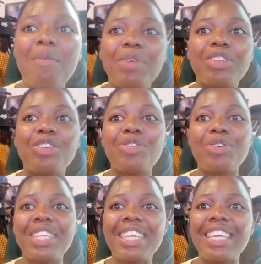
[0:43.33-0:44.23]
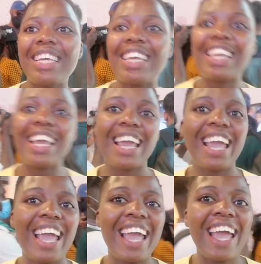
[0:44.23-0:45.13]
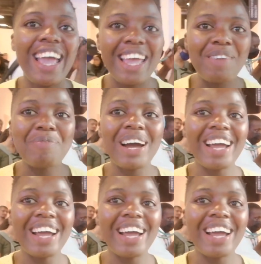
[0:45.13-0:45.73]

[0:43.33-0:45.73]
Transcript: Miss Trudy and